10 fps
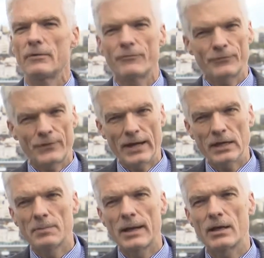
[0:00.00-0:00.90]

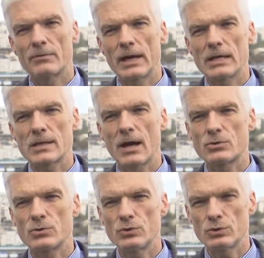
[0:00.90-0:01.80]
finding better ways how
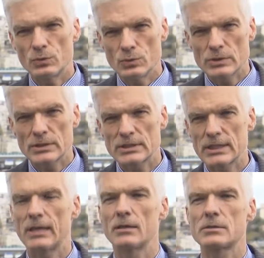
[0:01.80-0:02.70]
to use the
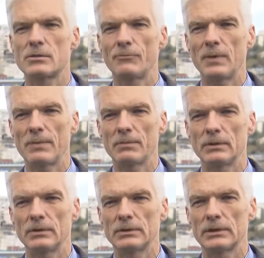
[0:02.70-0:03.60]
skills of
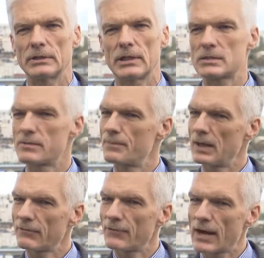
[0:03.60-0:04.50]
people. That's a
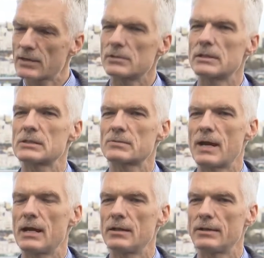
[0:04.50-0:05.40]
big factor as
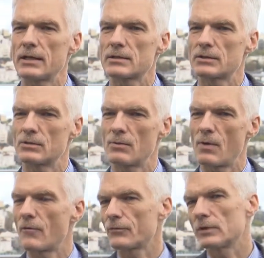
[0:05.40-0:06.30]
well, that
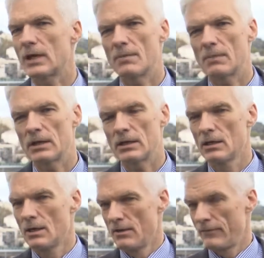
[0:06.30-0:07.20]
often there are many
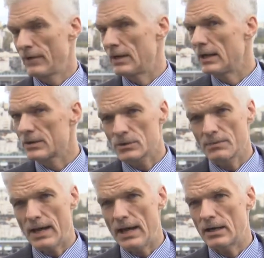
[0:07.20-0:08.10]
financial
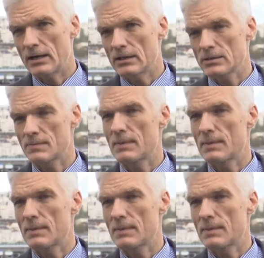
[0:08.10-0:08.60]
barriers,